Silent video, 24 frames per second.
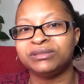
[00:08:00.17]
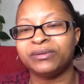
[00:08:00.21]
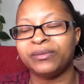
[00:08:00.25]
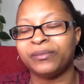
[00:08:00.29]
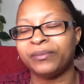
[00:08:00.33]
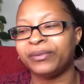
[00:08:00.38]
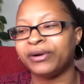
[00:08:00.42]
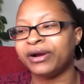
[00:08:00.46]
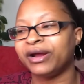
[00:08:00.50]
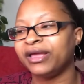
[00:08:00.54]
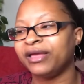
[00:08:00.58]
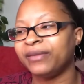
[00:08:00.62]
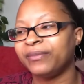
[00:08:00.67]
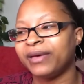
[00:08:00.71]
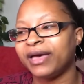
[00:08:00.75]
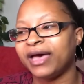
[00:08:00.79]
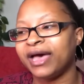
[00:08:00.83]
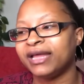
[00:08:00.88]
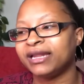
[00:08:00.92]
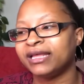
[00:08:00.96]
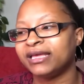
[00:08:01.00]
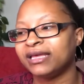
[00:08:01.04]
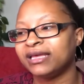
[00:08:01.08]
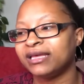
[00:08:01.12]
pray about
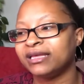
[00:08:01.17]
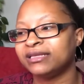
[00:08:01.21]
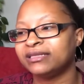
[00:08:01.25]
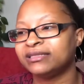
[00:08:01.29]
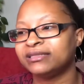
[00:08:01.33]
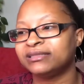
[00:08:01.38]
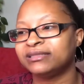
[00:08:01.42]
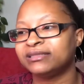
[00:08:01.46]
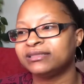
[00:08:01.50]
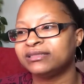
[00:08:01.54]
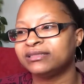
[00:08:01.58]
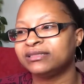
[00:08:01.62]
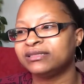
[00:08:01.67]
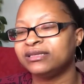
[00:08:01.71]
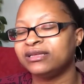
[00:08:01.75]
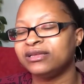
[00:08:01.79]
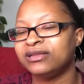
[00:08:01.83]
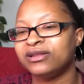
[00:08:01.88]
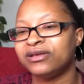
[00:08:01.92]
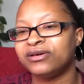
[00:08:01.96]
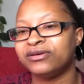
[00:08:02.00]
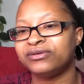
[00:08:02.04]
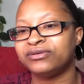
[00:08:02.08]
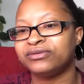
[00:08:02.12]
it, you
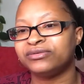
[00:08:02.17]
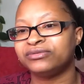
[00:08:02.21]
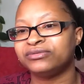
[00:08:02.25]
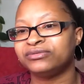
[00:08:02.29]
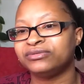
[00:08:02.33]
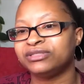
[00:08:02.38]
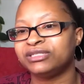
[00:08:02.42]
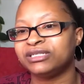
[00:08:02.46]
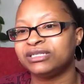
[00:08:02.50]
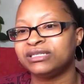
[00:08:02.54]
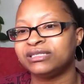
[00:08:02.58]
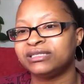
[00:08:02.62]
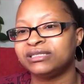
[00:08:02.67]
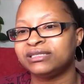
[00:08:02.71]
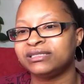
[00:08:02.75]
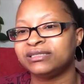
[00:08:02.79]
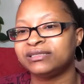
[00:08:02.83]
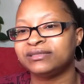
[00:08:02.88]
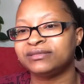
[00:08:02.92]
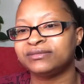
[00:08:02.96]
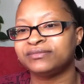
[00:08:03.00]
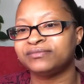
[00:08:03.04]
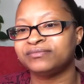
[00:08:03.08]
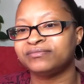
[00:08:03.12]
know, just
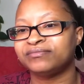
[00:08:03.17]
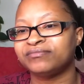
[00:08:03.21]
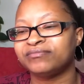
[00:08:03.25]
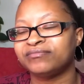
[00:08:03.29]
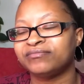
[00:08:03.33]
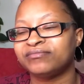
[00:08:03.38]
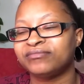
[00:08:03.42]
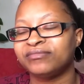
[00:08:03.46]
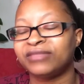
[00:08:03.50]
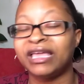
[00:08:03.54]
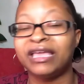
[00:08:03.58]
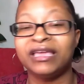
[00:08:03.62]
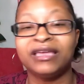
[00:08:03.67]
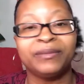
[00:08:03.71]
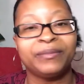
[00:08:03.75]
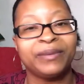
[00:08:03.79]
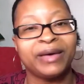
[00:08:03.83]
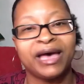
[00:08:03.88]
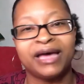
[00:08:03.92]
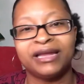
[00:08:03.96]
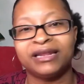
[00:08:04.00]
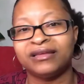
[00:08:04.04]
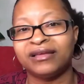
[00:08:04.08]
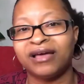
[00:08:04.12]
think
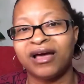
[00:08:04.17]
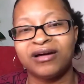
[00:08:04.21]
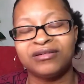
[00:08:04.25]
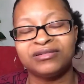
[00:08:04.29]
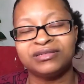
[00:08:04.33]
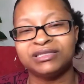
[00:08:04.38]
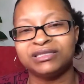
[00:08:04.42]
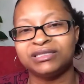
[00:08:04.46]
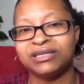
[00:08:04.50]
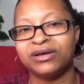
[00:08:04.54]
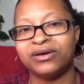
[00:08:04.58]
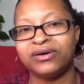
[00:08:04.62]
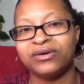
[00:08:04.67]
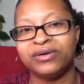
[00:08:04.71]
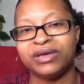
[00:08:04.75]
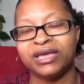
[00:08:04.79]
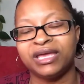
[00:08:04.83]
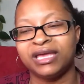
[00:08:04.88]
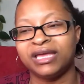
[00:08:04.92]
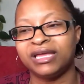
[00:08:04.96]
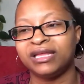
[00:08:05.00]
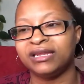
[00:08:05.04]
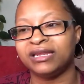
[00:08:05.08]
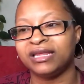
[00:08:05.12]
about it also.
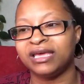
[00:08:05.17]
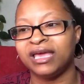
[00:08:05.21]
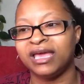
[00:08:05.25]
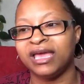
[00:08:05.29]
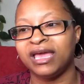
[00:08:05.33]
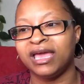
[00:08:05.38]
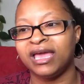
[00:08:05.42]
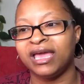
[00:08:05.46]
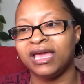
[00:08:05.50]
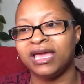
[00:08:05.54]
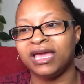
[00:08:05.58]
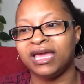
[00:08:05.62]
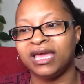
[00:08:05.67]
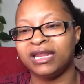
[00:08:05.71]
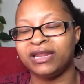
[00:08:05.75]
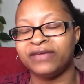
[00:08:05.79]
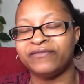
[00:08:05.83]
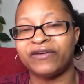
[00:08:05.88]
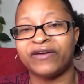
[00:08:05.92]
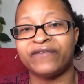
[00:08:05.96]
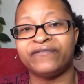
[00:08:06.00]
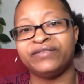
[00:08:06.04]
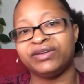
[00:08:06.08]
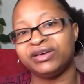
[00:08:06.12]
And if I
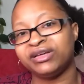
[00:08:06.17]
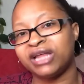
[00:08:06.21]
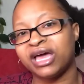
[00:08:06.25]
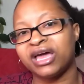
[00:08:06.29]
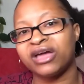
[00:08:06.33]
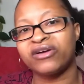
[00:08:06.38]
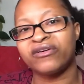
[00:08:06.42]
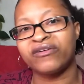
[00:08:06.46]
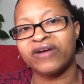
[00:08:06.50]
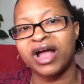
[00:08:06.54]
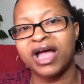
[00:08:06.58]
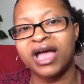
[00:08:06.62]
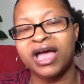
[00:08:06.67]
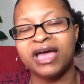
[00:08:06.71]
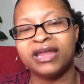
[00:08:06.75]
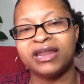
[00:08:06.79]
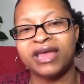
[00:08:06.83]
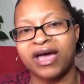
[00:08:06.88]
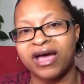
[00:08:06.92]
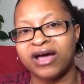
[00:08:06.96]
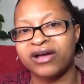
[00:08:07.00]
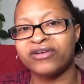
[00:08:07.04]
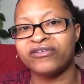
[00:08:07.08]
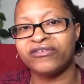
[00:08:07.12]
feel like crying,
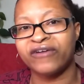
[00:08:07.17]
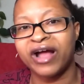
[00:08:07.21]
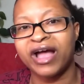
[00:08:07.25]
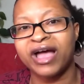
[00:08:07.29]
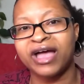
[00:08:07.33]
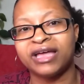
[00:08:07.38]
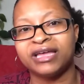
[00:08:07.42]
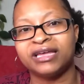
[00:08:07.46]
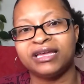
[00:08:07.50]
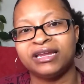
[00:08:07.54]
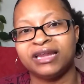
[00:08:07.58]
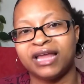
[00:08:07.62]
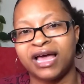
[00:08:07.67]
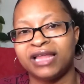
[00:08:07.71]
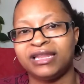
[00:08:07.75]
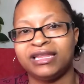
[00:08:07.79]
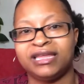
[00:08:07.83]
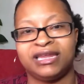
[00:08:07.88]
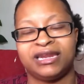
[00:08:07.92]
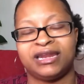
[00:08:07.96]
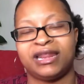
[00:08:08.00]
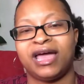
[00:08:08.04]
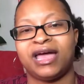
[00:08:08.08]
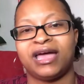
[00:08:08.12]
I cry and I let
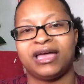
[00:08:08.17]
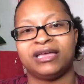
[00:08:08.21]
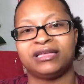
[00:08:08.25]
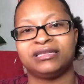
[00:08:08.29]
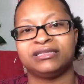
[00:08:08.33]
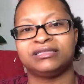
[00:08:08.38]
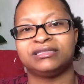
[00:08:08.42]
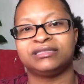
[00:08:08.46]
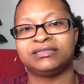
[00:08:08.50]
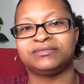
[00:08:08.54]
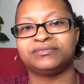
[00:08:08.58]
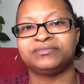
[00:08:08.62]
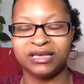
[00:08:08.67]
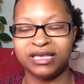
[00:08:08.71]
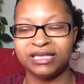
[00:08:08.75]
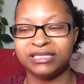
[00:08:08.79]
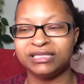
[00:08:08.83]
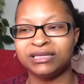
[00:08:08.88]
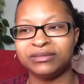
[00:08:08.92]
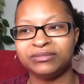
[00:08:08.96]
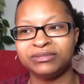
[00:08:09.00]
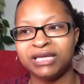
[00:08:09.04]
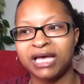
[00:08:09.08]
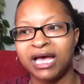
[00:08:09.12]
it out. And
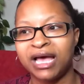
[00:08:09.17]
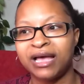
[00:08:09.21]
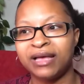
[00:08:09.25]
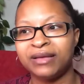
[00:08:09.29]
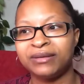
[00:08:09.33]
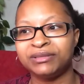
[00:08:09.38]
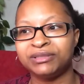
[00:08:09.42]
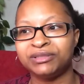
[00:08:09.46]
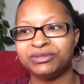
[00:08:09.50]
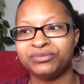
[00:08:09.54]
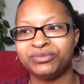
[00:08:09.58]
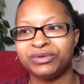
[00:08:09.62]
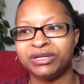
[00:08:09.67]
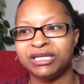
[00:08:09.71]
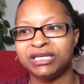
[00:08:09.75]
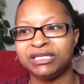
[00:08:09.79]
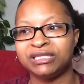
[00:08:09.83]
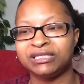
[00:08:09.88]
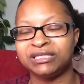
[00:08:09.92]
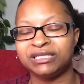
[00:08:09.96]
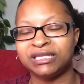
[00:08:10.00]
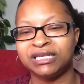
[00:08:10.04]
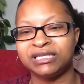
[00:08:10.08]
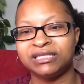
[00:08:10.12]
sometimes when
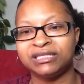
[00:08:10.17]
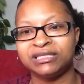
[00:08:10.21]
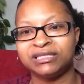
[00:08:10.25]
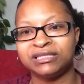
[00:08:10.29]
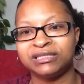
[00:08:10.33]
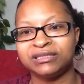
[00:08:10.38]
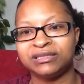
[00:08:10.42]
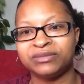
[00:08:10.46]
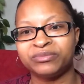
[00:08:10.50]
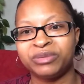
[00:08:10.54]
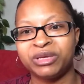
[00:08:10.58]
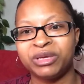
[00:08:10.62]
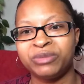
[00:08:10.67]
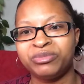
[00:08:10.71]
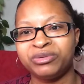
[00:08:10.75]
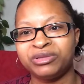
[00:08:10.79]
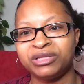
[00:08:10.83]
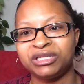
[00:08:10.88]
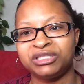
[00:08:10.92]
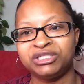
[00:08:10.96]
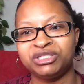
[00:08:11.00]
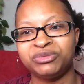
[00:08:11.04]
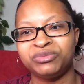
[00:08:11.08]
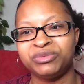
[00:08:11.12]
it's people
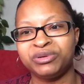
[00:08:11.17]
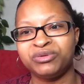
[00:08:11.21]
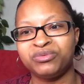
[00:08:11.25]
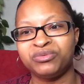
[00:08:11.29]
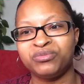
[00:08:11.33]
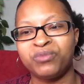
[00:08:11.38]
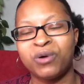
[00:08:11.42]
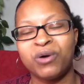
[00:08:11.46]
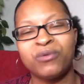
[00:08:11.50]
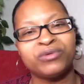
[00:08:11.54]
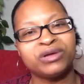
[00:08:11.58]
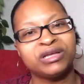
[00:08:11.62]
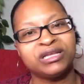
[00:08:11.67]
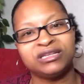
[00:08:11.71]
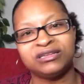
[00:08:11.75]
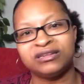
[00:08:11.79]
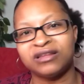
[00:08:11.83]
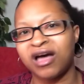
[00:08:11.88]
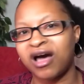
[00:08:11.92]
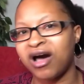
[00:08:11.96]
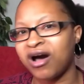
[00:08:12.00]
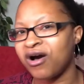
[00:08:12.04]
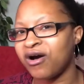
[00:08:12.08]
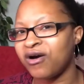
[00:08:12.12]
that you've been wanting
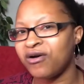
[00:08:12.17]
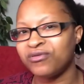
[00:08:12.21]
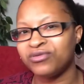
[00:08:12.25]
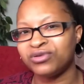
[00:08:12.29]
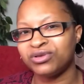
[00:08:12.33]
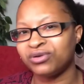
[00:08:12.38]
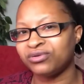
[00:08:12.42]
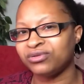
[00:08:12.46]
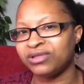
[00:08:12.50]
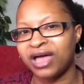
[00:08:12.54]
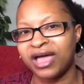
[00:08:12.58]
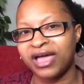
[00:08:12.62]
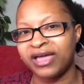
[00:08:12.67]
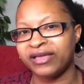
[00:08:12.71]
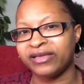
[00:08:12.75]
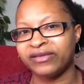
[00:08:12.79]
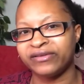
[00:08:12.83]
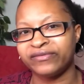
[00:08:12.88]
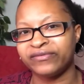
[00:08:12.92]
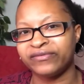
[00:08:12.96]
all your life,